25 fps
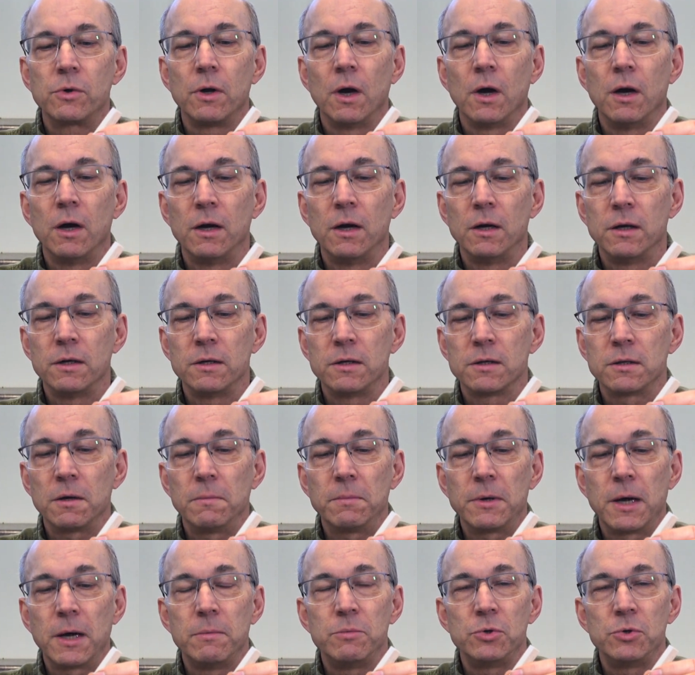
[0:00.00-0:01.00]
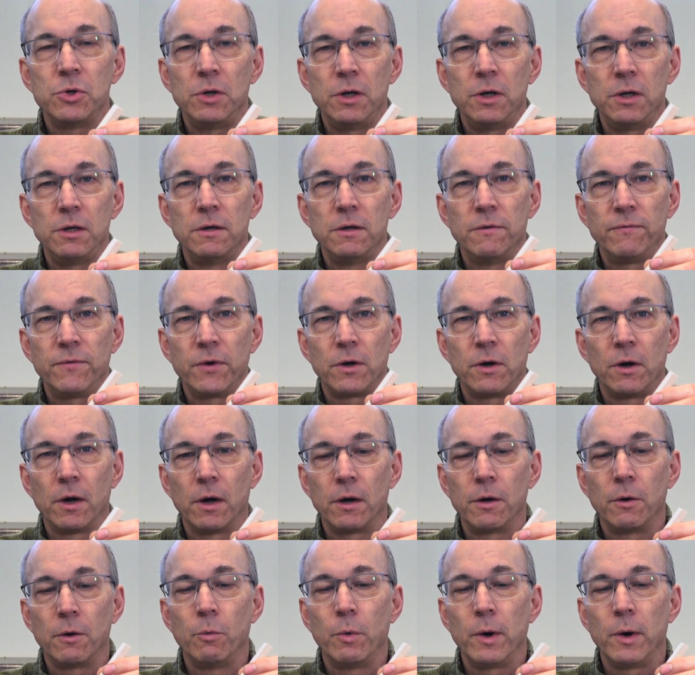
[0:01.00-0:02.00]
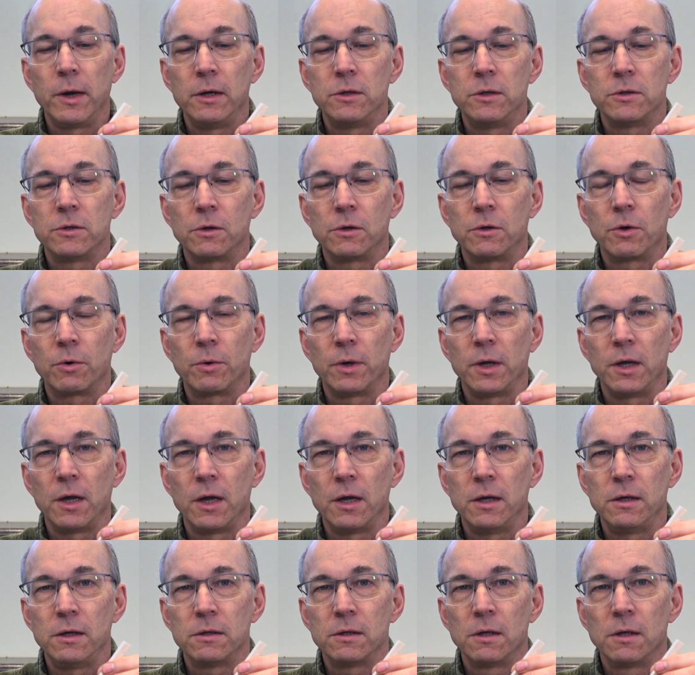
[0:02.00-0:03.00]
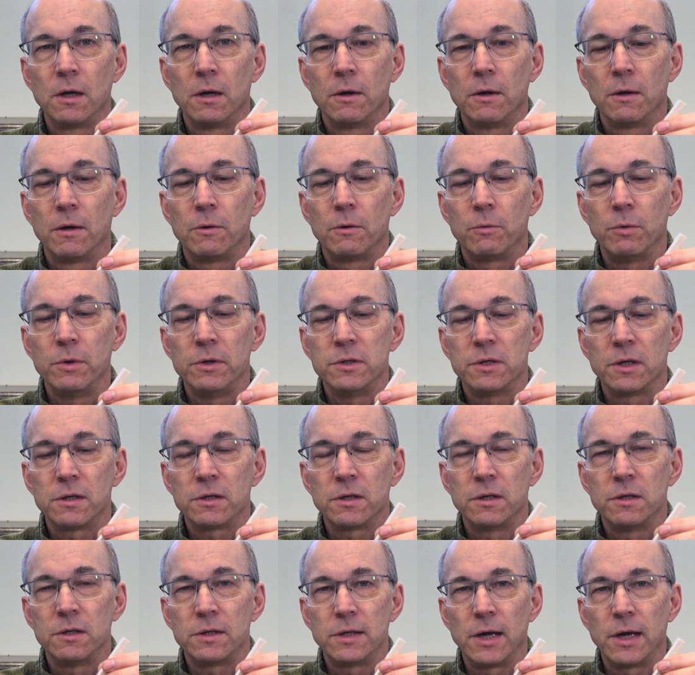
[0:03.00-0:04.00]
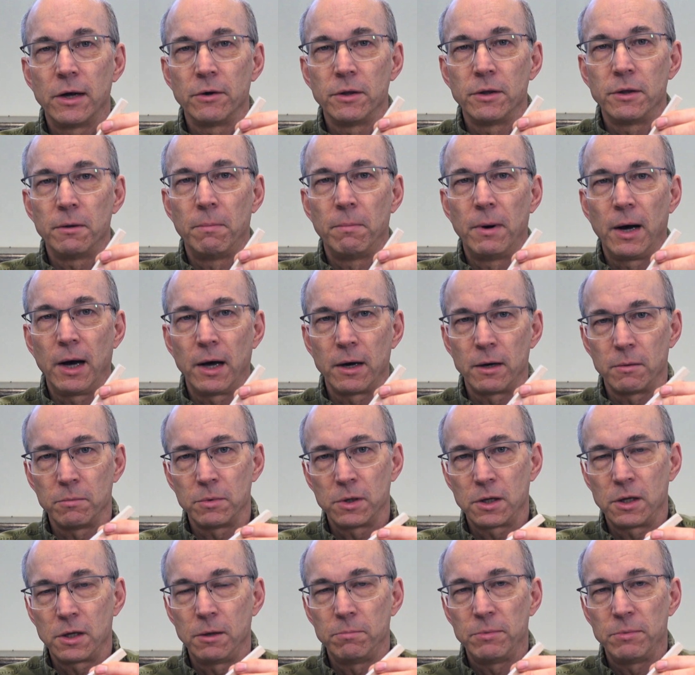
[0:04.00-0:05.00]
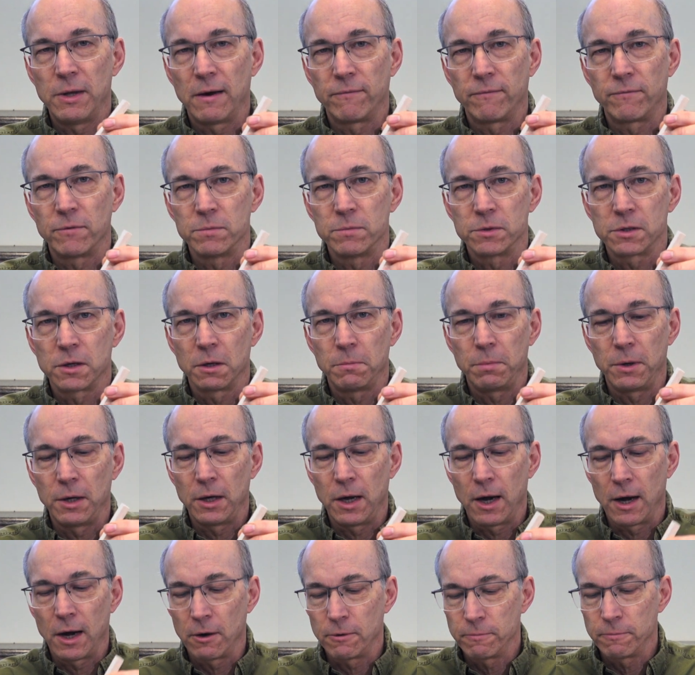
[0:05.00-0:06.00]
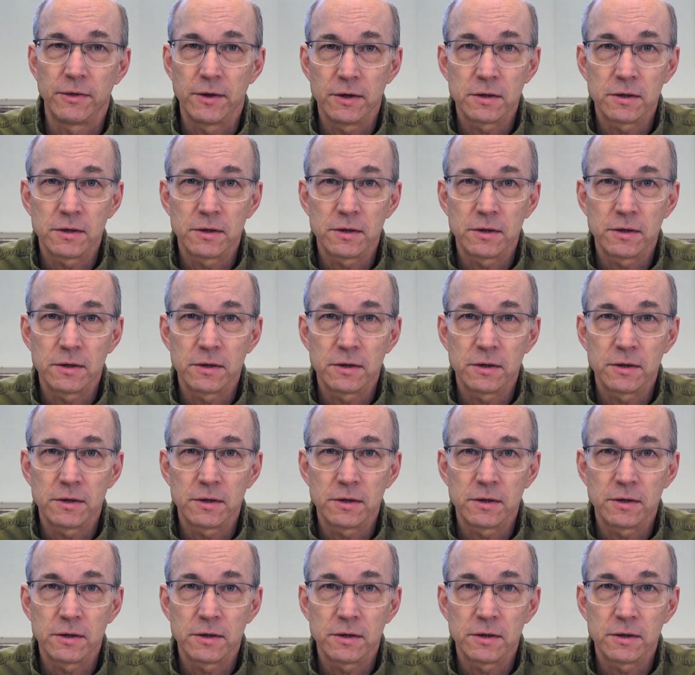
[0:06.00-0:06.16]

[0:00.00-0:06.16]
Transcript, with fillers: uh, sometimes you need to figure out a way to create resistance down at the bottom to keep that from slipping out.